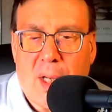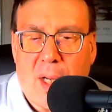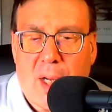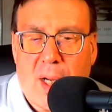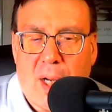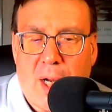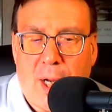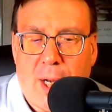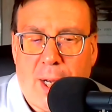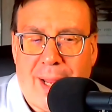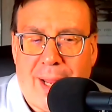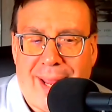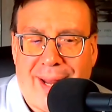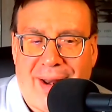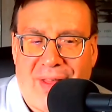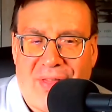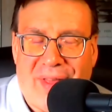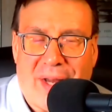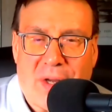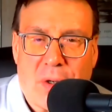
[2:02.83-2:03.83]
And
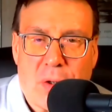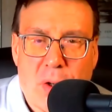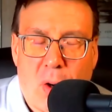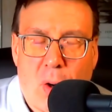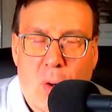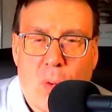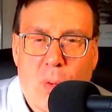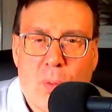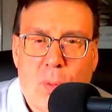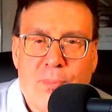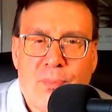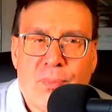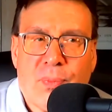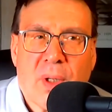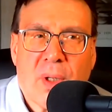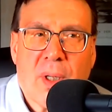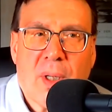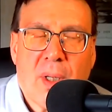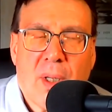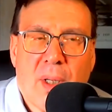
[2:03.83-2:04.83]
I think no,
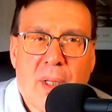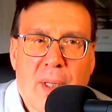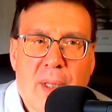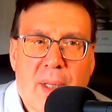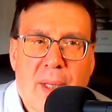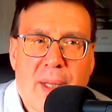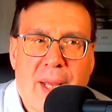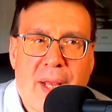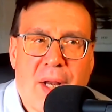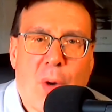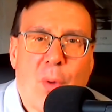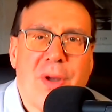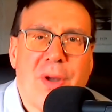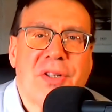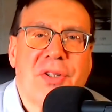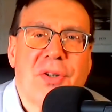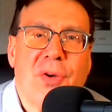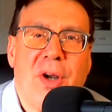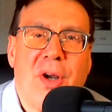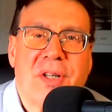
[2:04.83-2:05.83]
it always
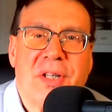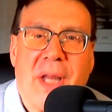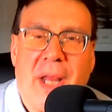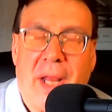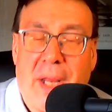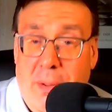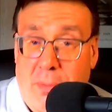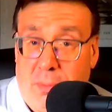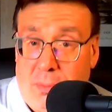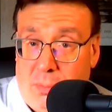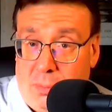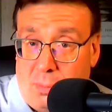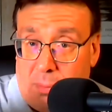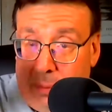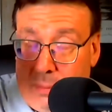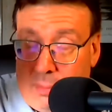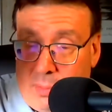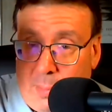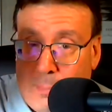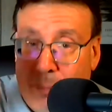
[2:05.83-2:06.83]
starts at
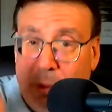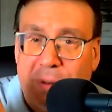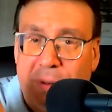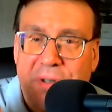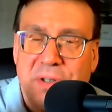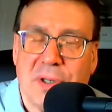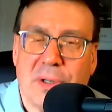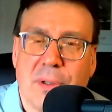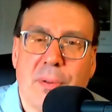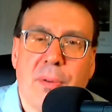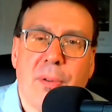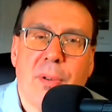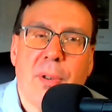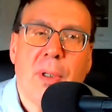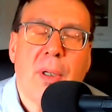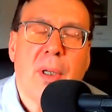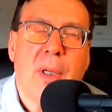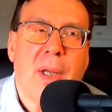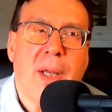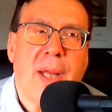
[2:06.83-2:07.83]
the person.
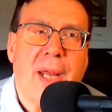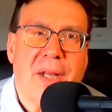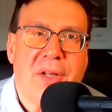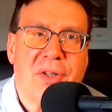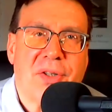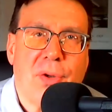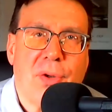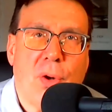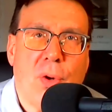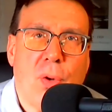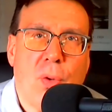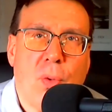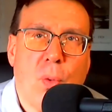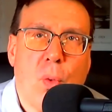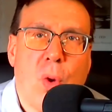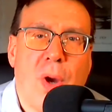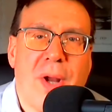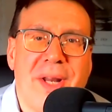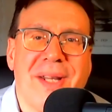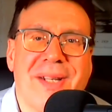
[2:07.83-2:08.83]
And so,
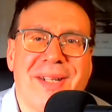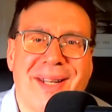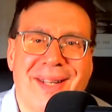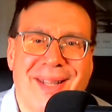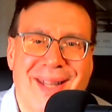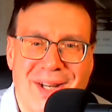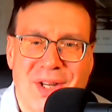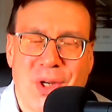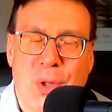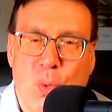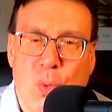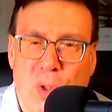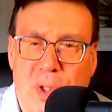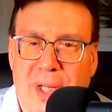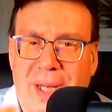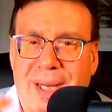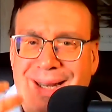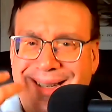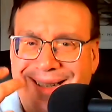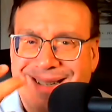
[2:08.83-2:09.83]
what is it that you're
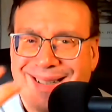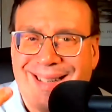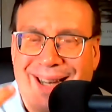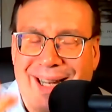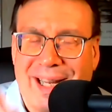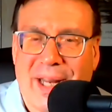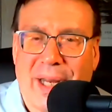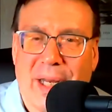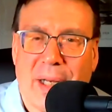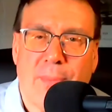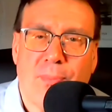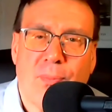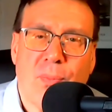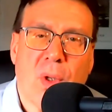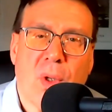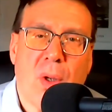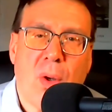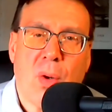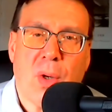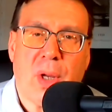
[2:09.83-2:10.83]
really selling?
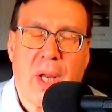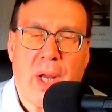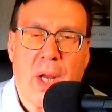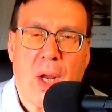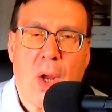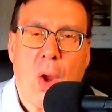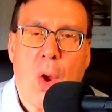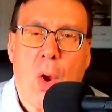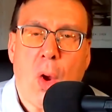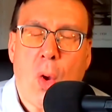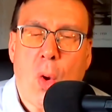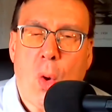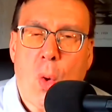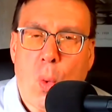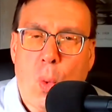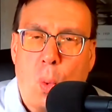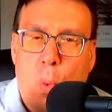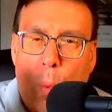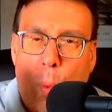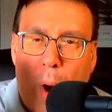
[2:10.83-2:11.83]
Okay,
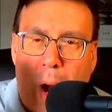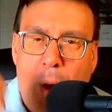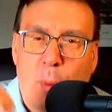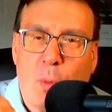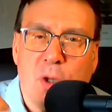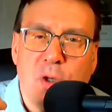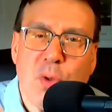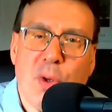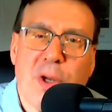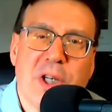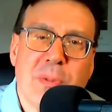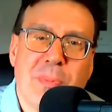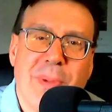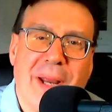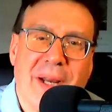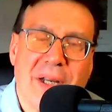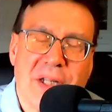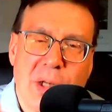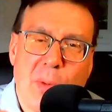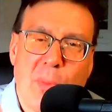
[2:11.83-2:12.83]
why would you
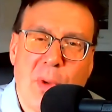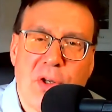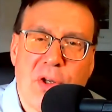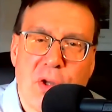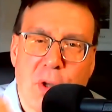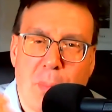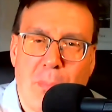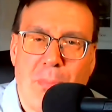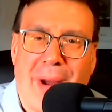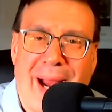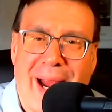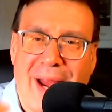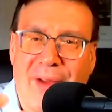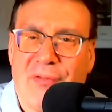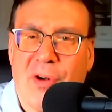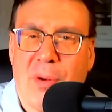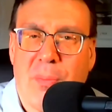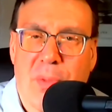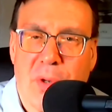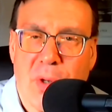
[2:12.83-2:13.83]
expect someone to buy
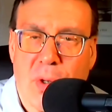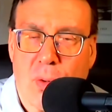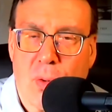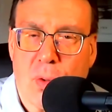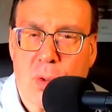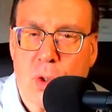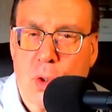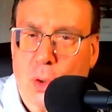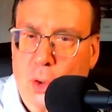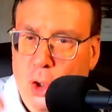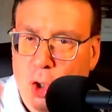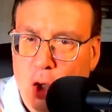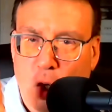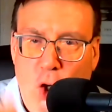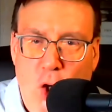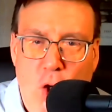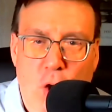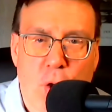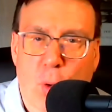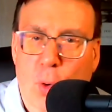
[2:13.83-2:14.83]
from you your
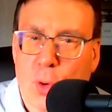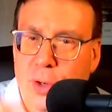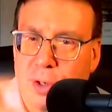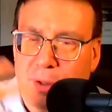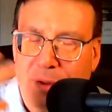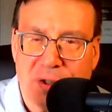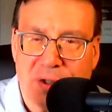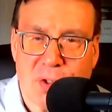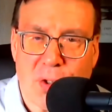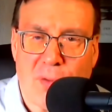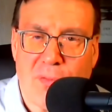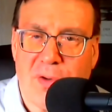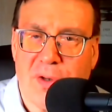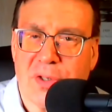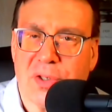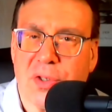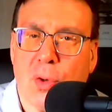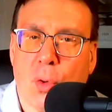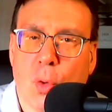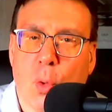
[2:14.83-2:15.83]
good or your
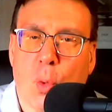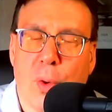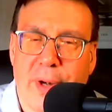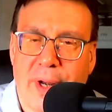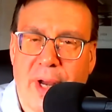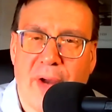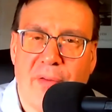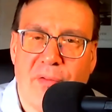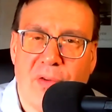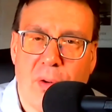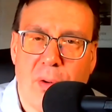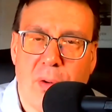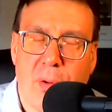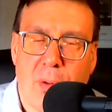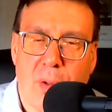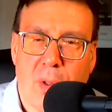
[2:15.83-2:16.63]
service or whatever?